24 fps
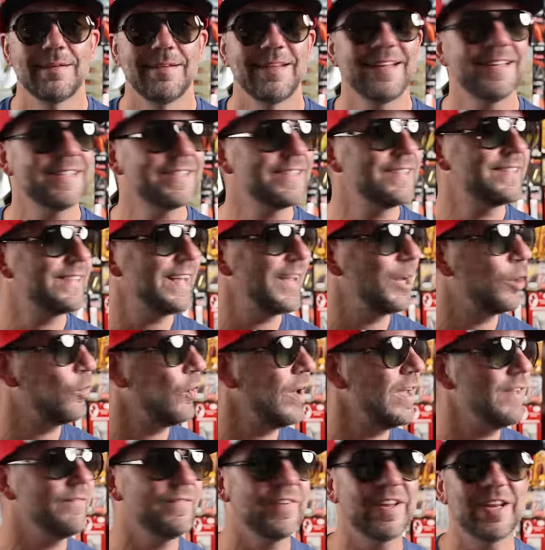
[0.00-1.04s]
This is a
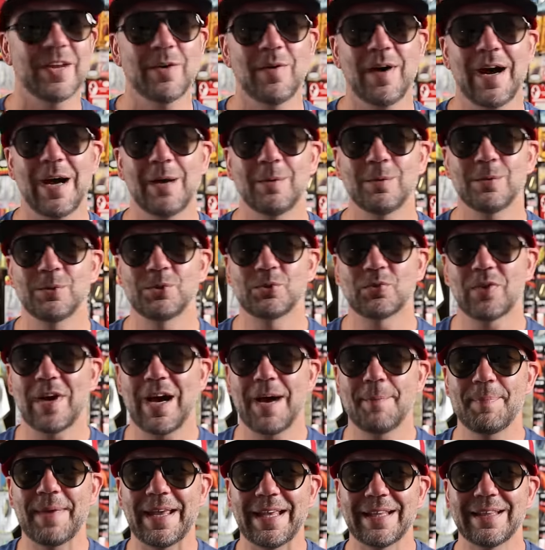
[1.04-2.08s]
great video I will
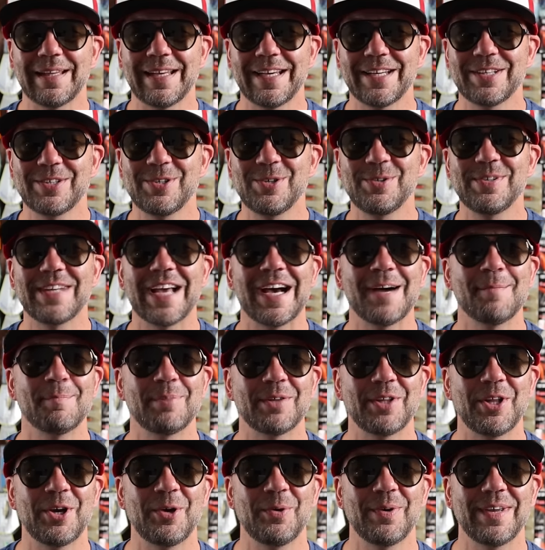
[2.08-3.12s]
drop a link to down
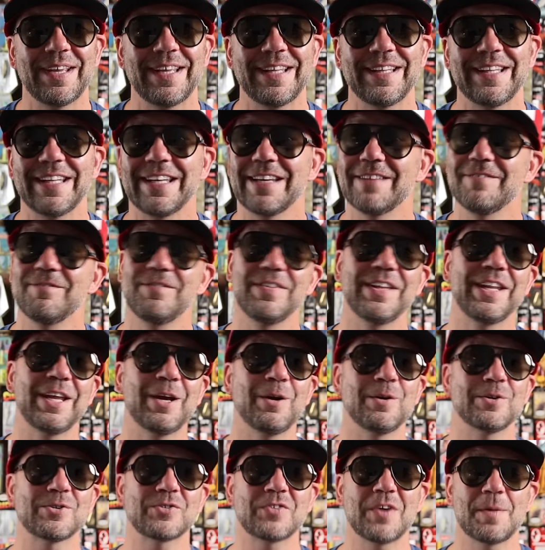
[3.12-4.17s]
below in the
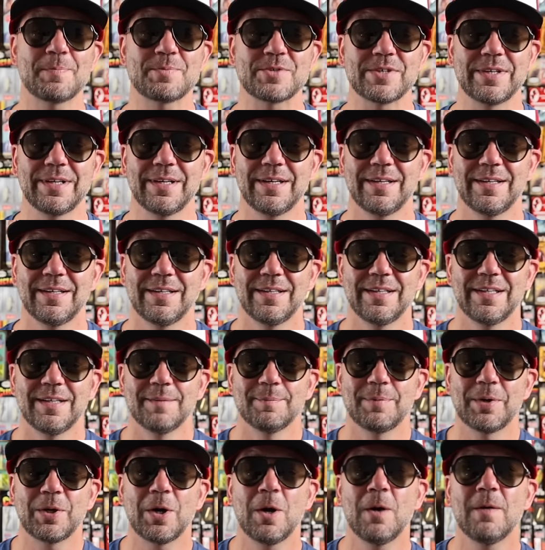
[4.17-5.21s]
video description.
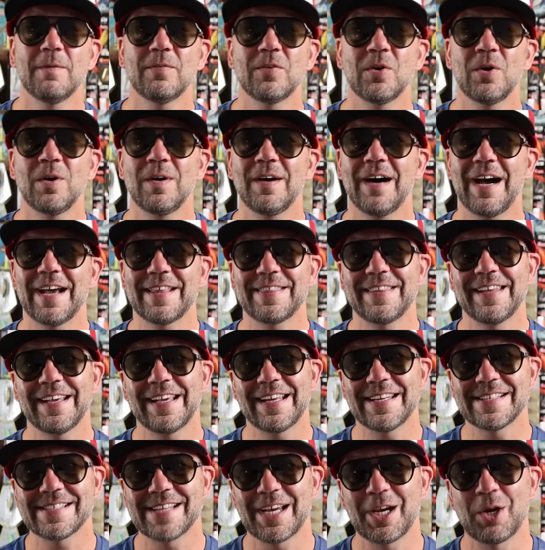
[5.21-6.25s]
But overall, I think
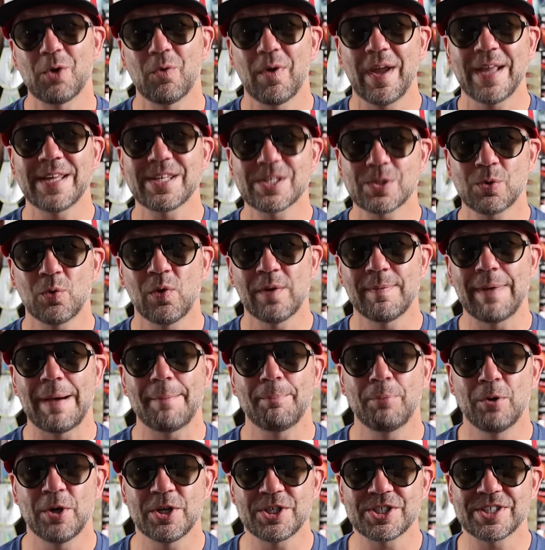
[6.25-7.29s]
it is a great story
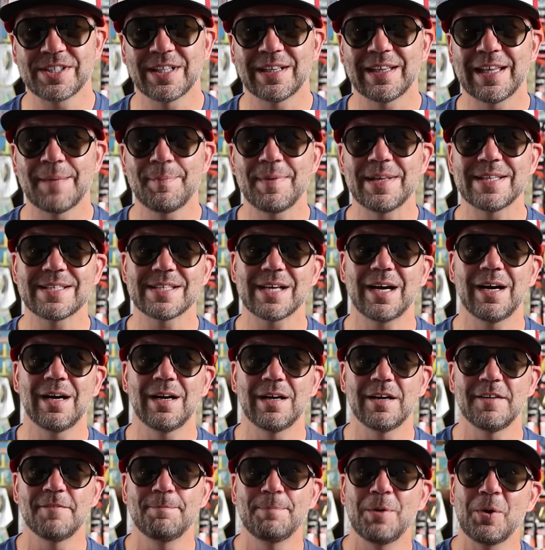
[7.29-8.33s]
about pushing the limits
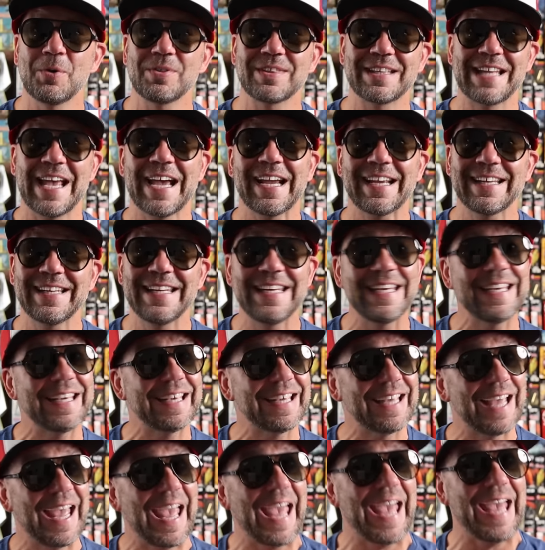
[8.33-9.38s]
of both
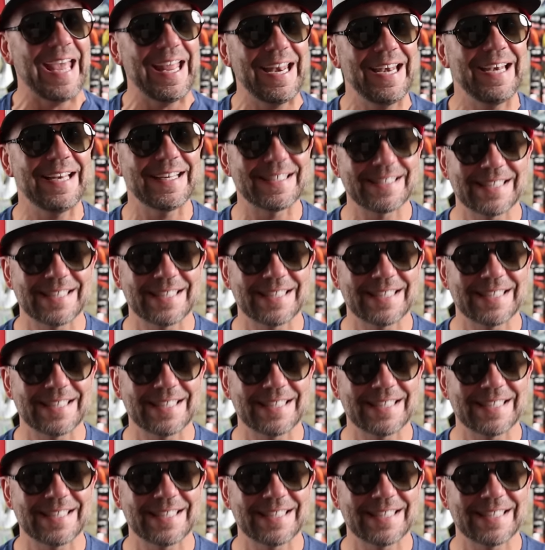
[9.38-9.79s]
technique and